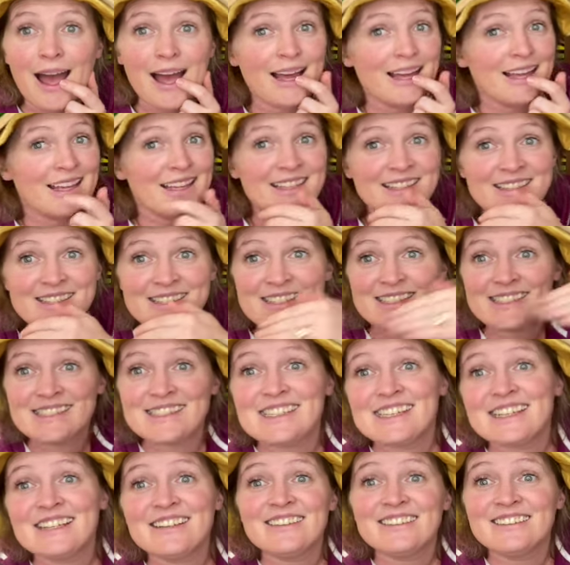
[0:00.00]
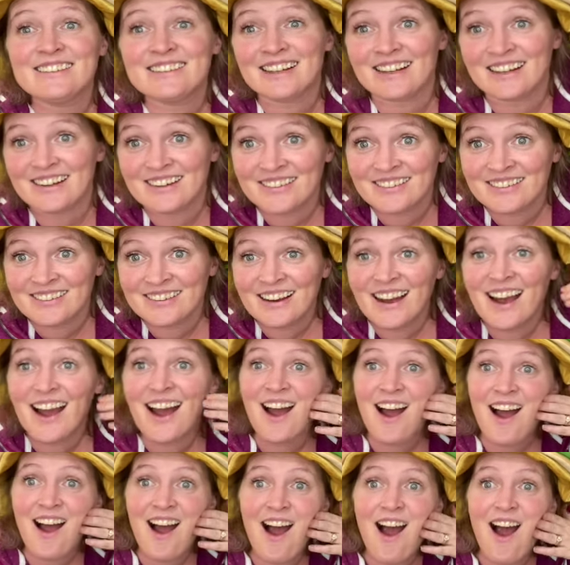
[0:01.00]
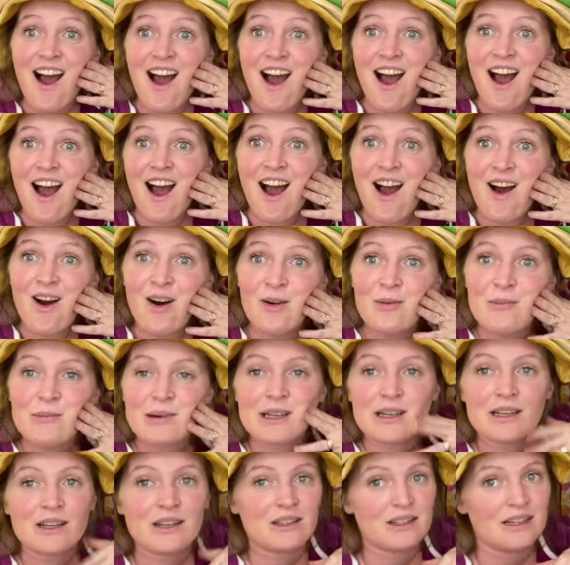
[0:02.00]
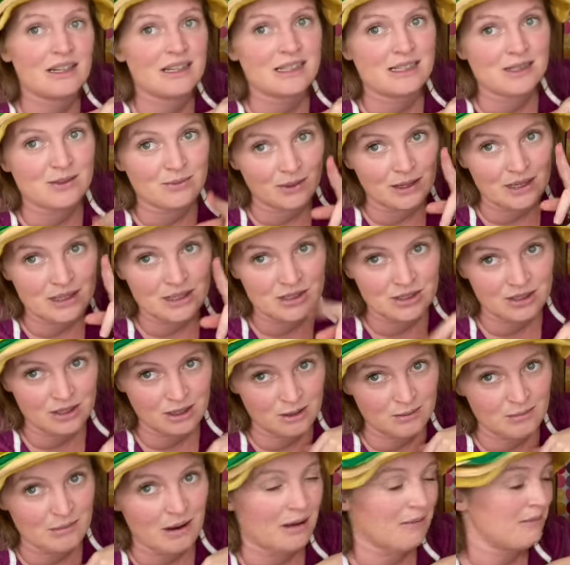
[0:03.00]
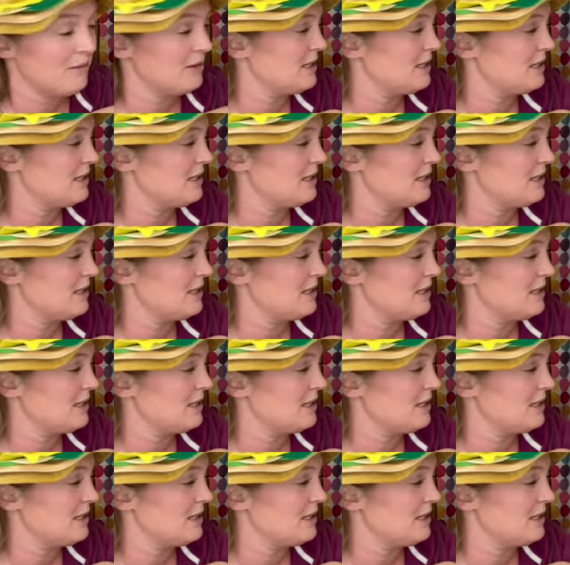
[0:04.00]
0. Oh my goodness, wait till your mom or